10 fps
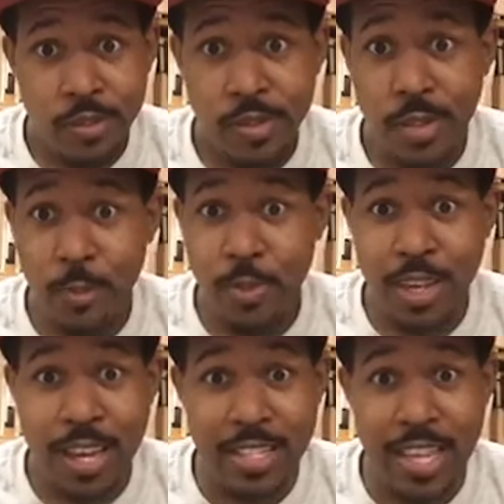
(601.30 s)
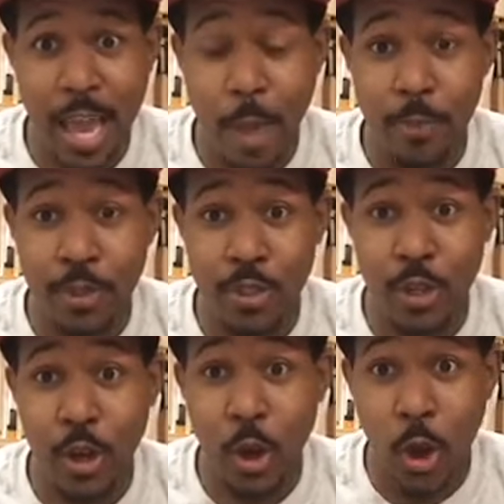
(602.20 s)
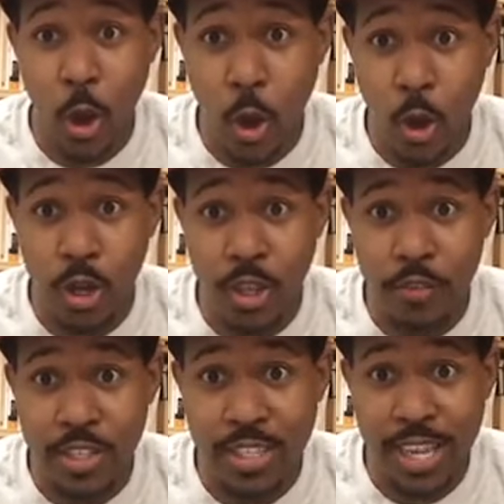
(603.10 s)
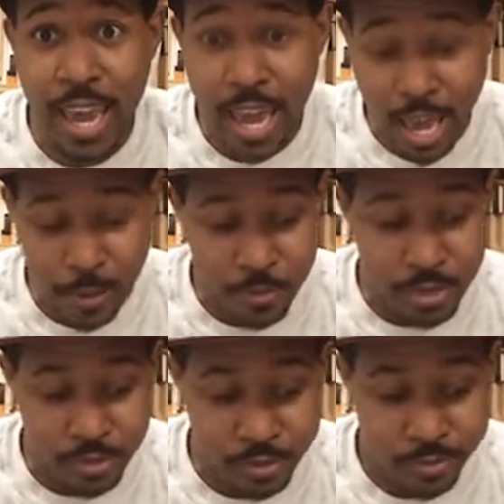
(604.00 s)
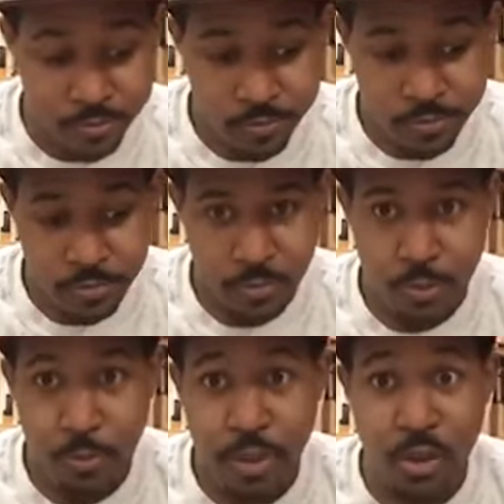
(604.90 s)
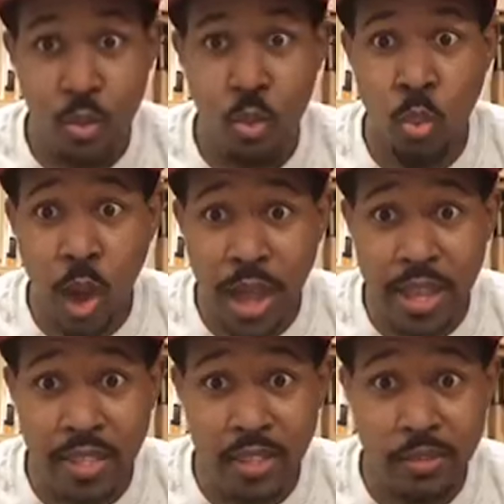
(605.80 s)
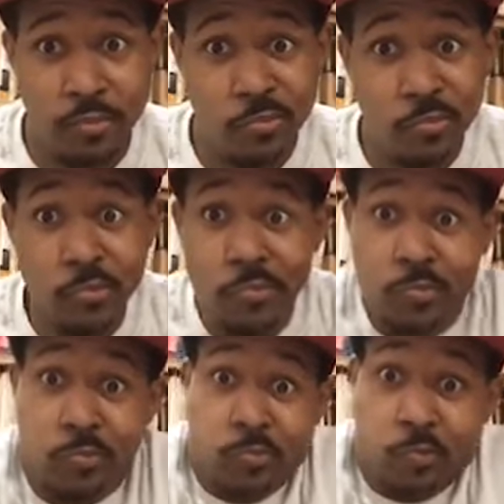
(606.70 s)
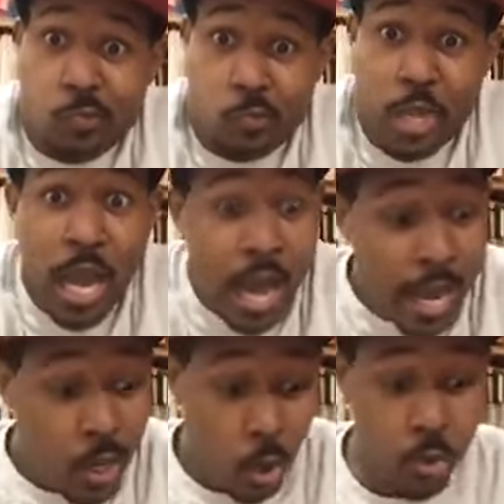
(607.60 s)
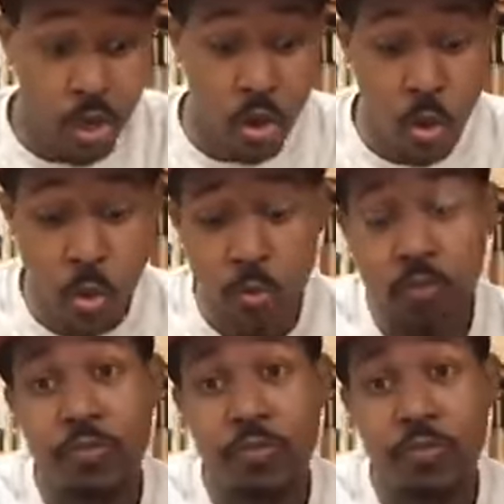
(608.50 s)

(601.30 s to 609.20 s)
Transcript: something has happened to all of his caps. But what? I don't know.